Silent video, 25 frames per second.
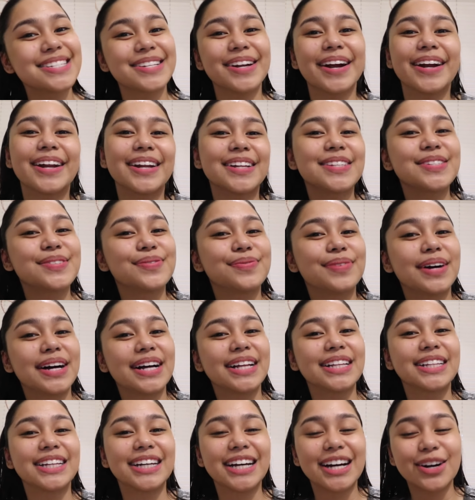right, it's
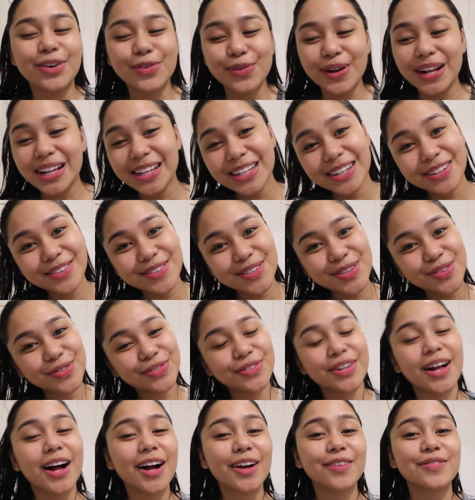Bella. Welcome to
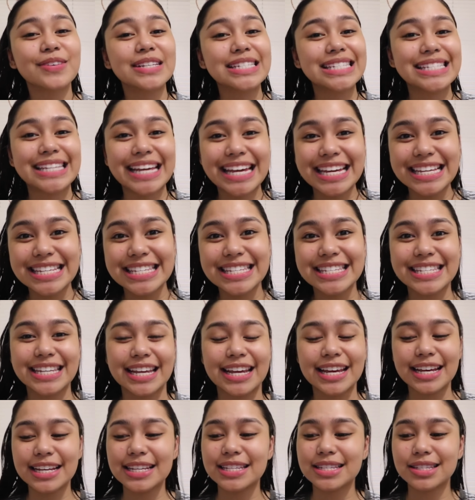Vlogmas Day
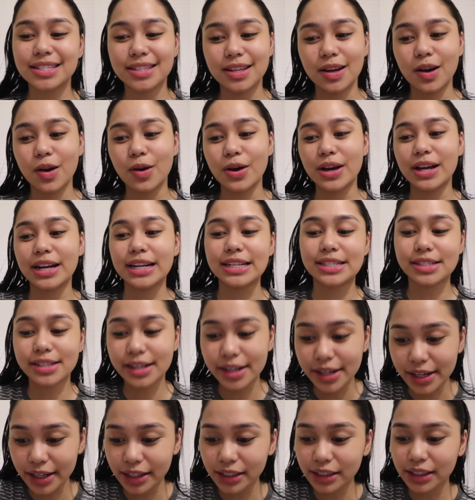6. So it is
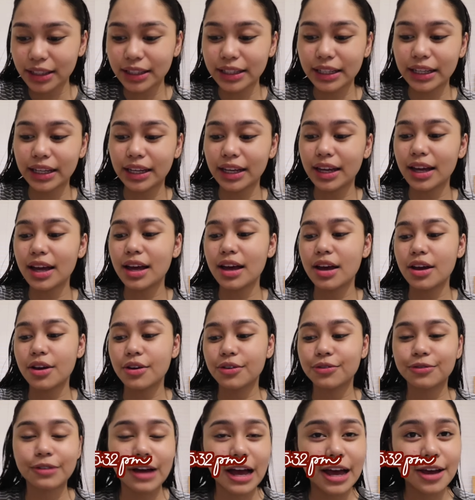currently
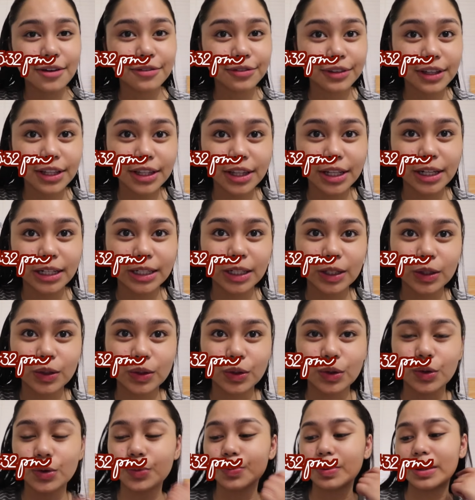
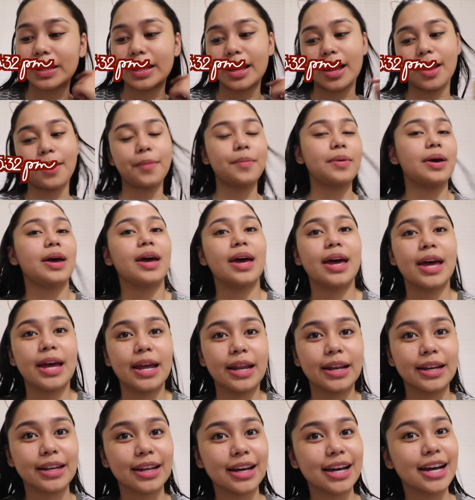5:32 p.m.
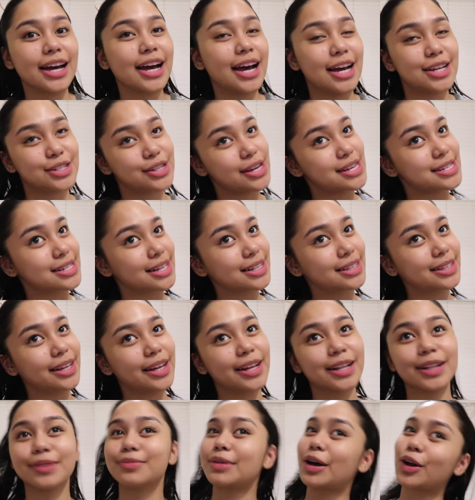and as you guys can
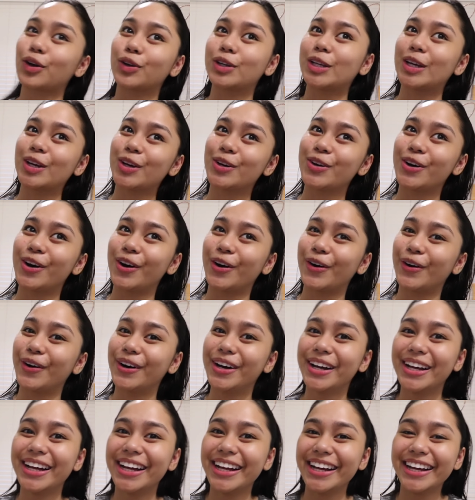tell, bagligo ho.
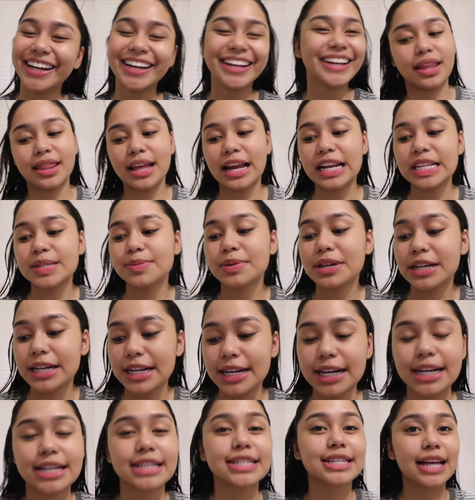And that is
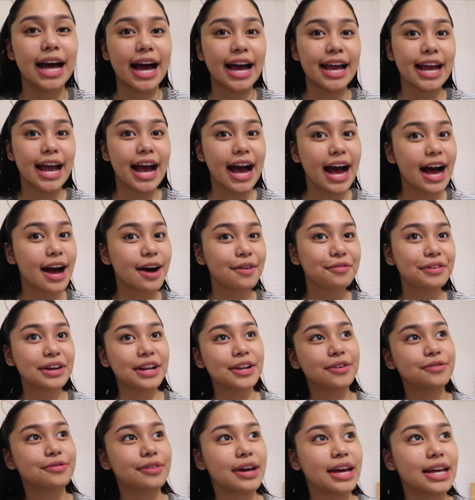because I have an
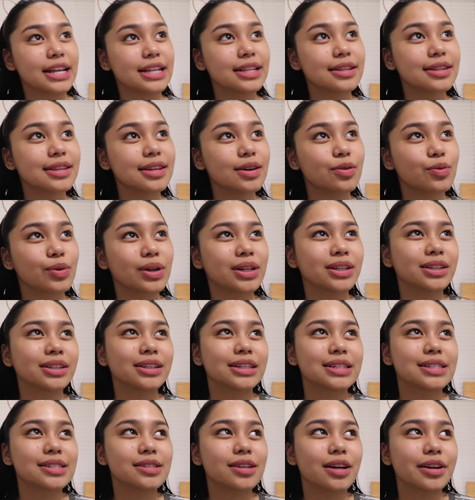event. Well,
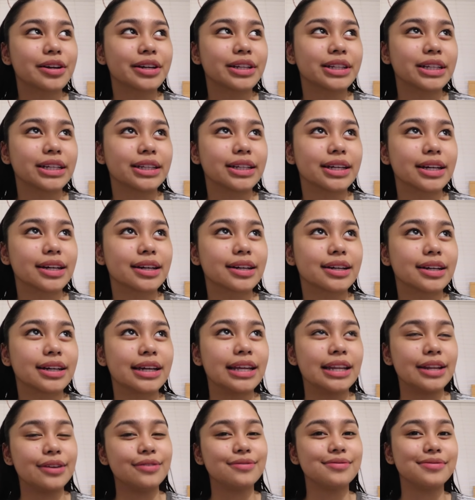it's not really like
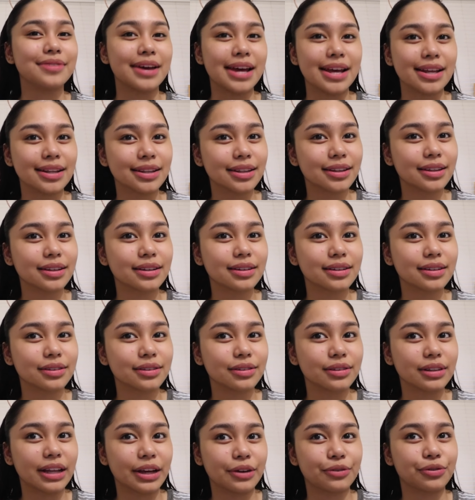an event,
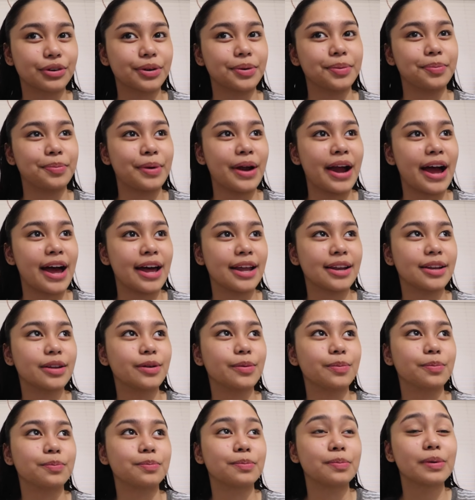like for a brand,
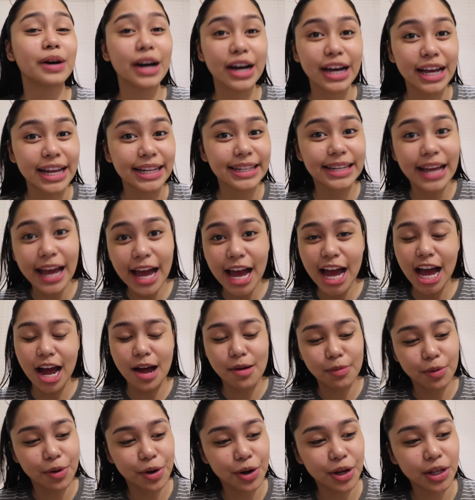but
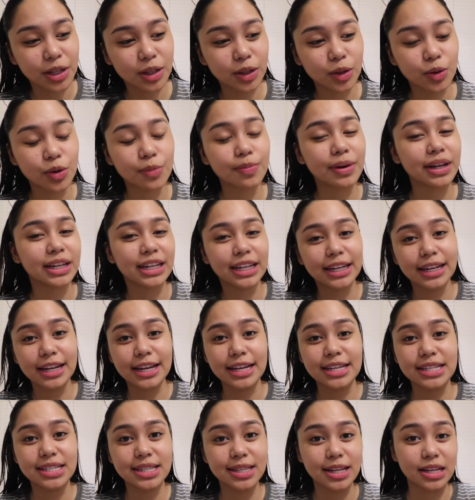I'm going to
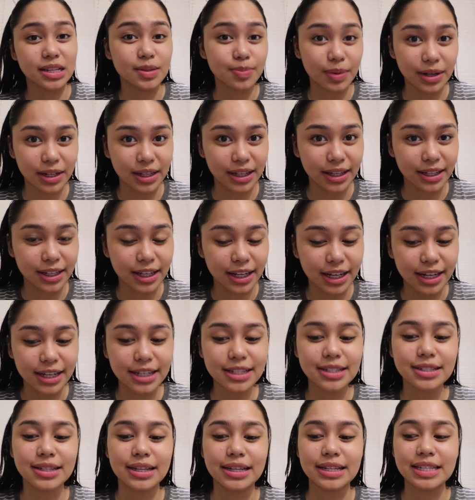Baninay's
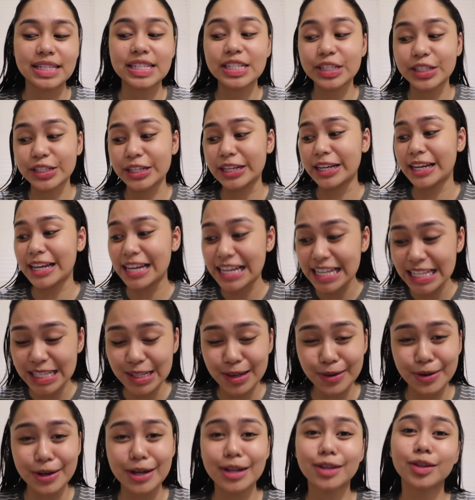Despedida since she is
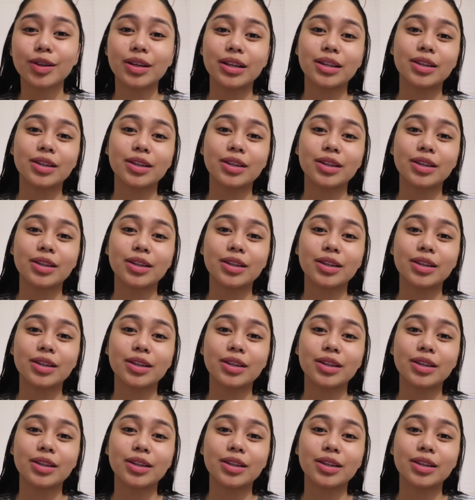going to